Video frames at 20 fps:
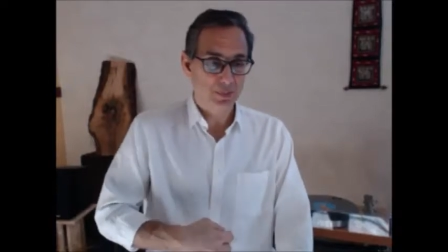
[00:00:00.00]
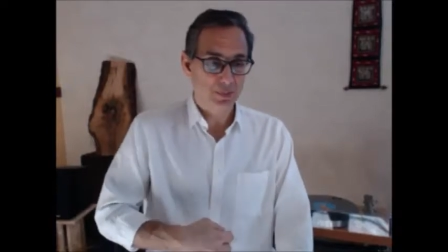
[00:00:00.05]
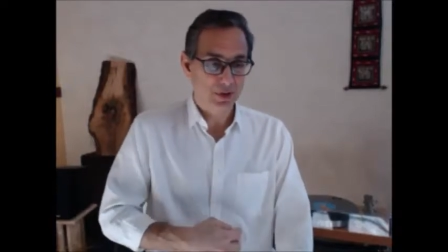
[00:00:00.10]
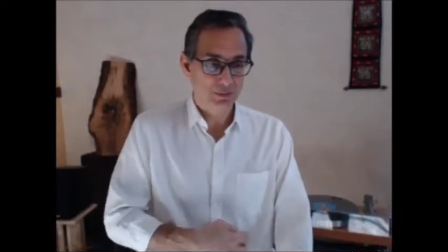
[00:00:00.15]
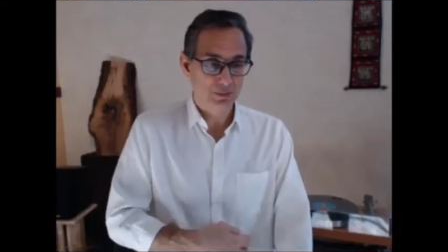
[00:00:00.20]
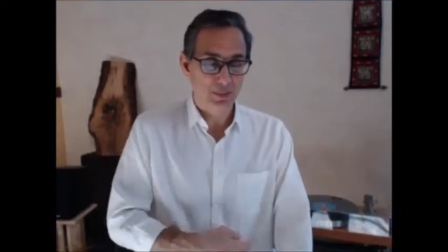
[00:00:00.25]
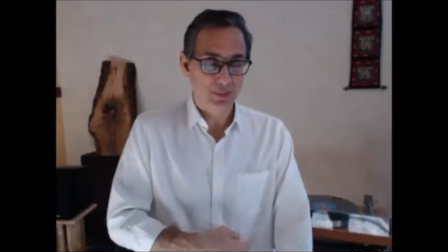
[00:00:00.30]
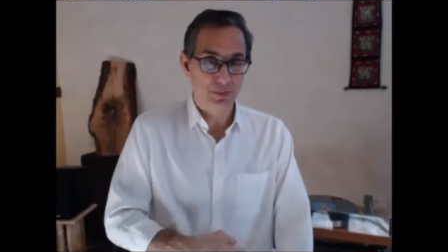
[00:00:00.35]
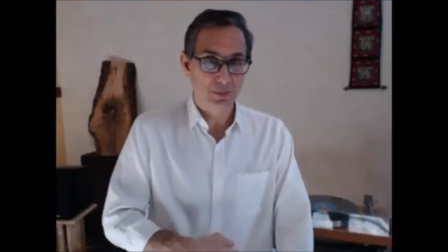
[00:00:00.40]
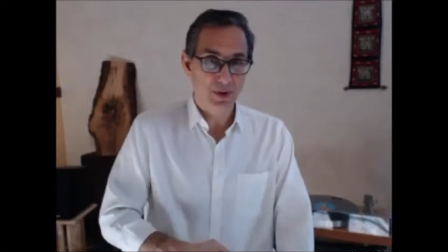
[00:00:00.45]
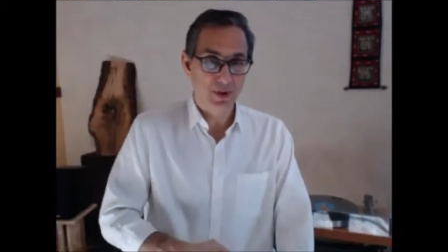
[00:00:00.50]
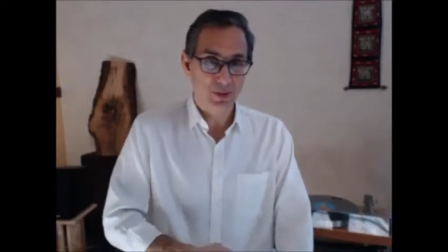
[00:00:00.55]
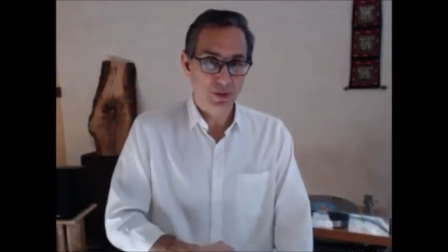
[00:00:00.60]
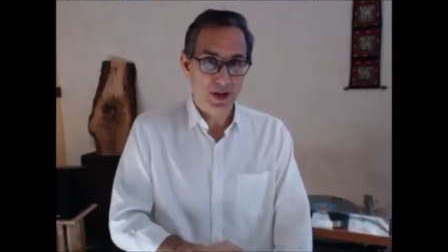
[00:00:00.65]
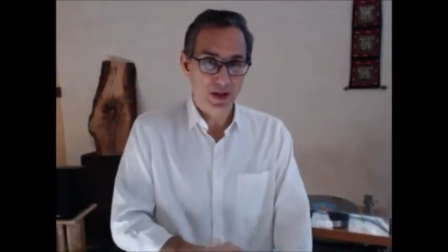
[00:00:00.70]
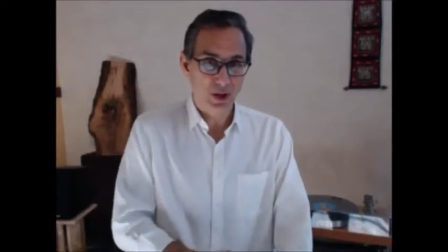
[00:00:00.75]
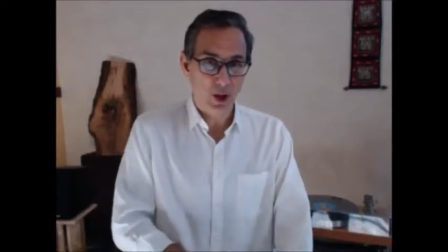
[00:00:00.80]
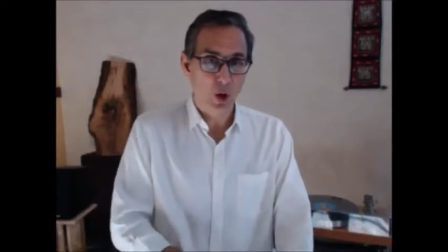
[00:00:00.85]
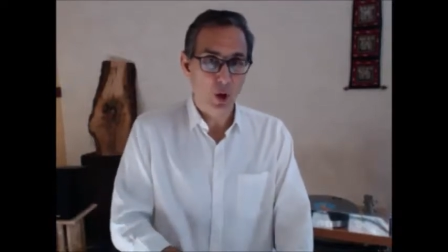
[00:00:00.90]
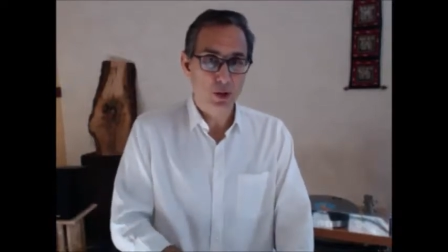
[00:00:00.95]
but you know
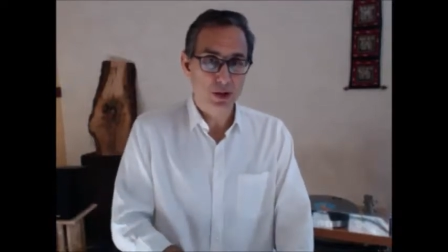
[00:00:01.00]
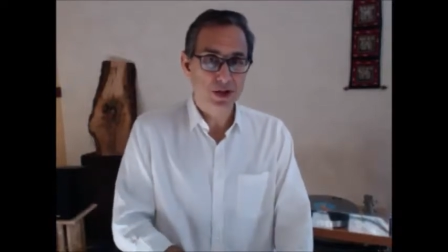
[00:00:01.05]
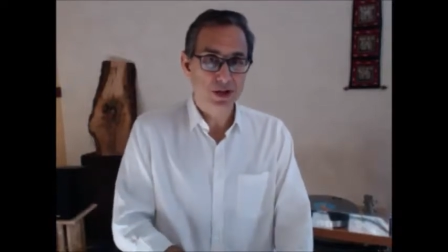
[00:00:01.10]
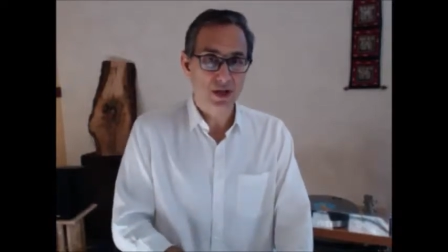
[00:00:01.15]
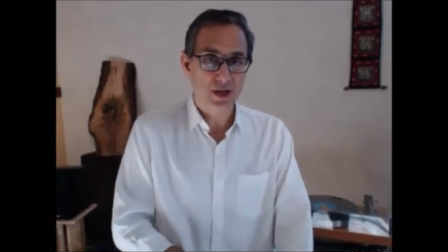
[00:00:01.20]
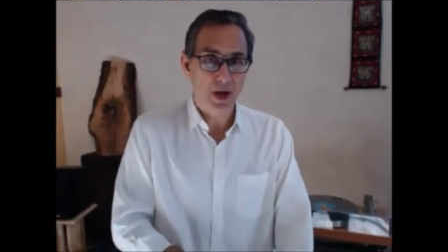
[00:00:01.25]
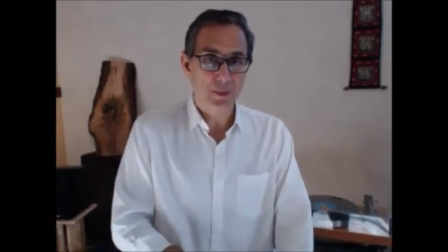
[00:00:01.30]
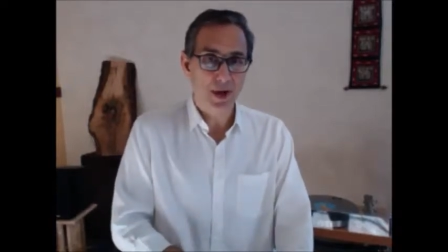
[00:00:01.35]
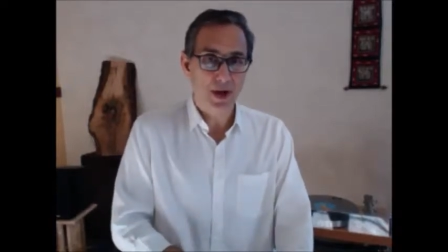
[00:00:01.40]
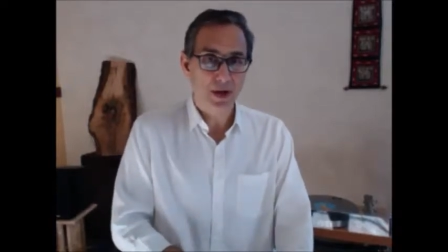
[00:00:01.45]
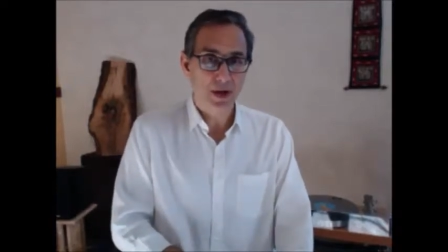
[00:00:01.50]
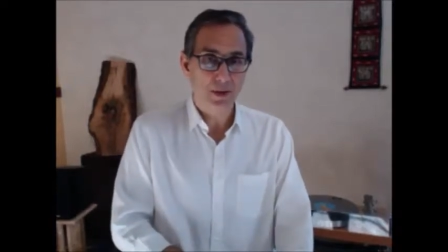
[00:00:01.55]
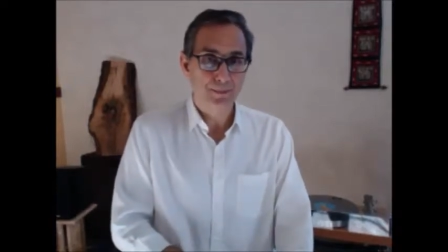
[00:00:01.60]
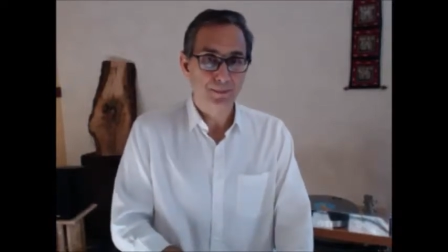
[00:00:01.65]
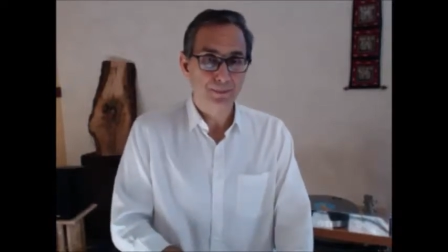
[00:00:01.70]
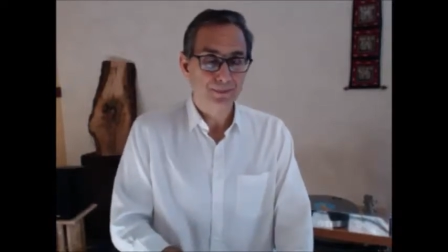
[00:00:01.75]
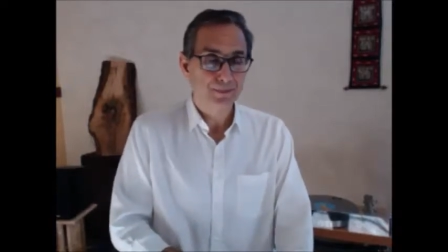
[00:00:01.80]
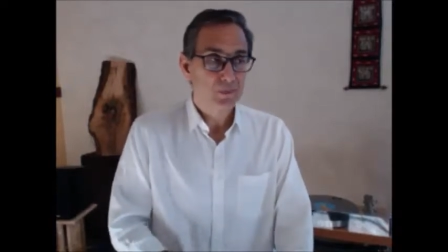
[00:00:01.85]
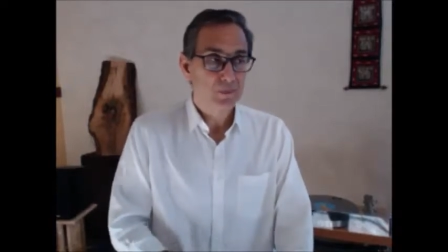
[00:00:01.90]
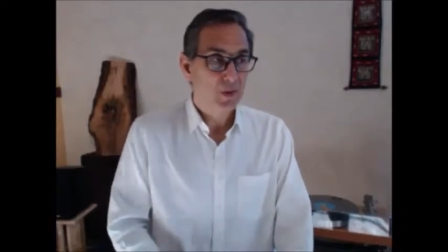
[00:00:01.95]
the lower stomach.
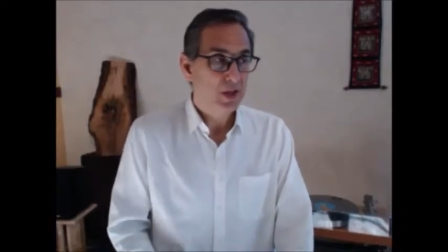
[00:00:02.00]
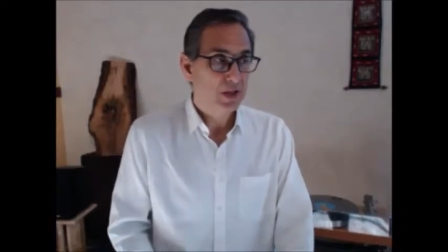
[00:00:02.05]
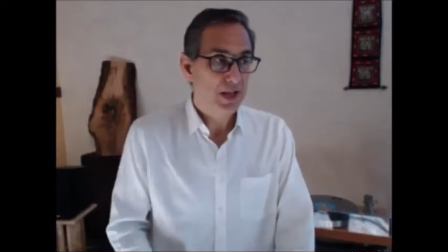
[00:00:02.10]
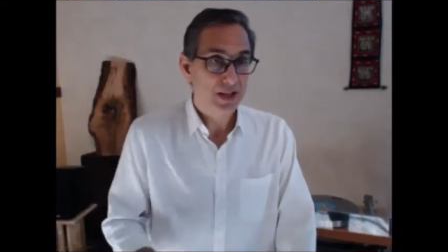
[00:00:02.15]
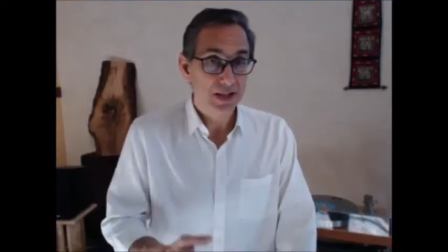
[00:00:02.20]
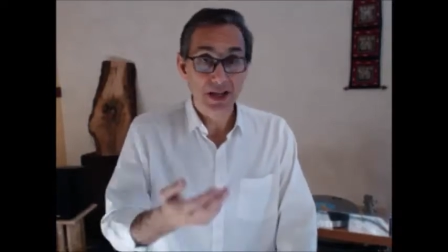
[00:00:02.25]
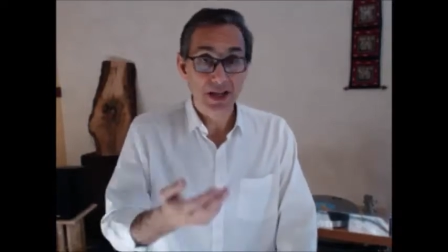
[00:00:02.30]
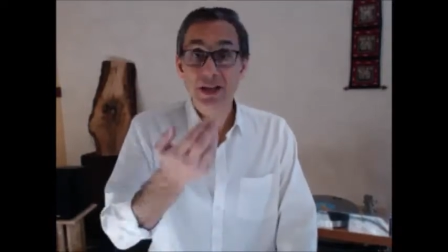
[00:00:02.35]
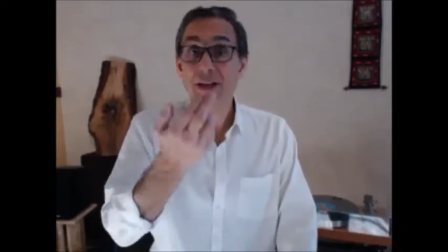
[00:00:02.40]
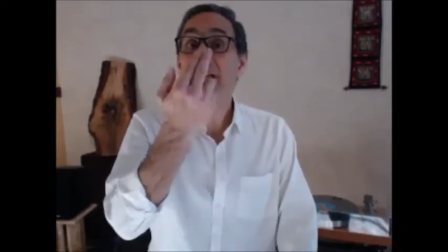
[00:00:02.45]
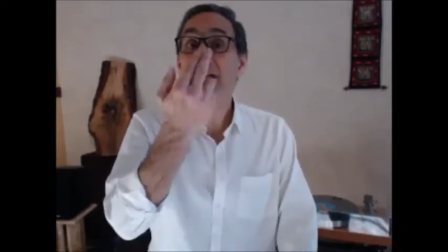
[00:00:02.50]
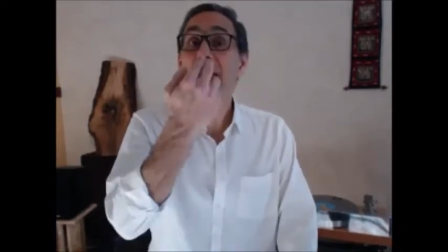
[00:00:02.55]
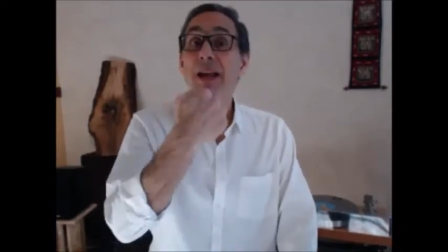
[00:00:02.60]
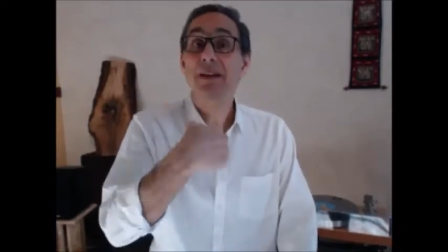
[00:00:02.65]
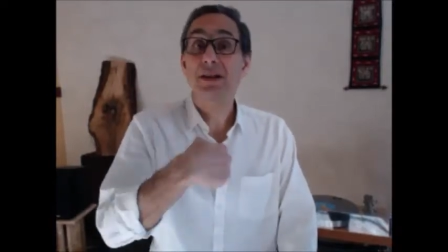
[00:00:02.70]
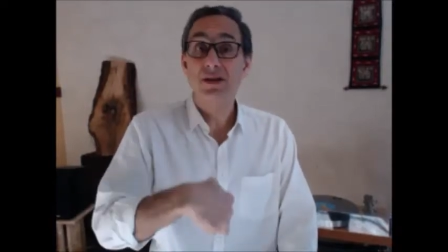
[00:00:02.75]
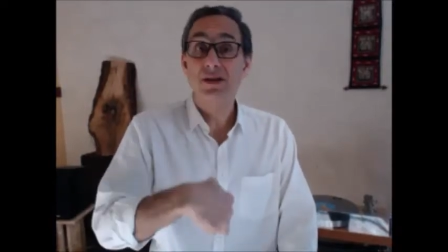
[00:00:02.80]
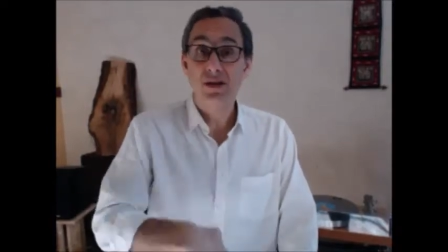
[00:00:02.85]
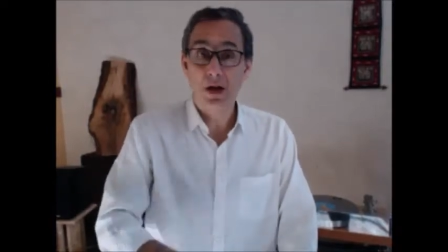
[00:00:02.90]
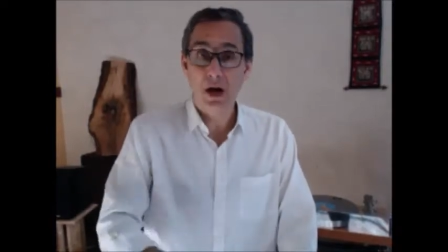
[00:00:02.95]
They did the
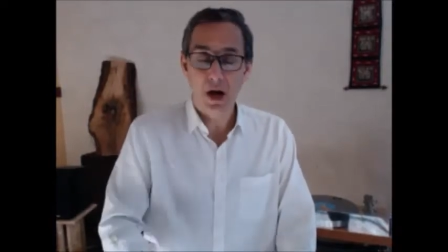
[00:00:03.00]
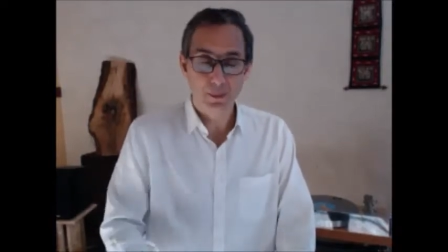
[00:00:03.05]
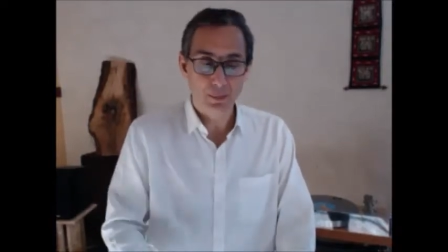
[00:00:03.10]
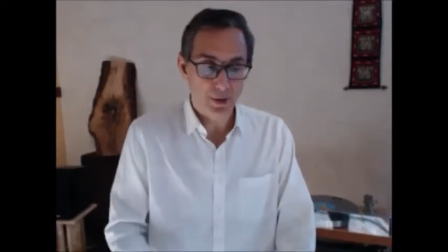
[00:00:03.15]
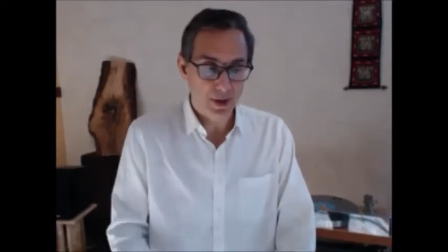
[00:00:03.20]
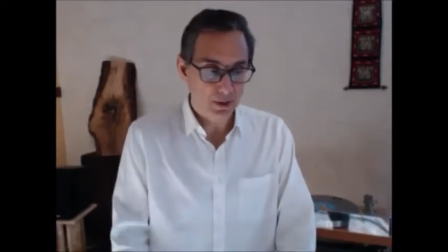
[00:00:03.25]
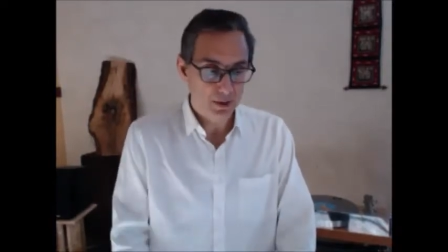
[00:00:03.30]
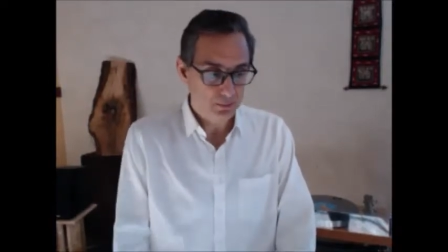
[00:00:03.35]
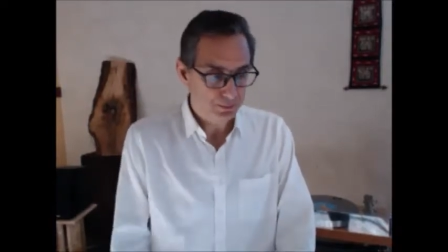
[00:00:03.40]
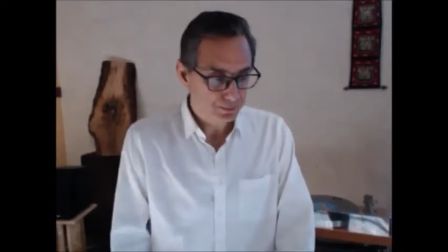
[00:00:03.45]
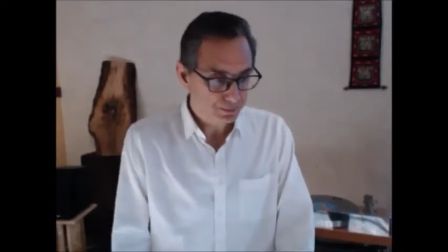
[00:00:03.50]
endoscopy.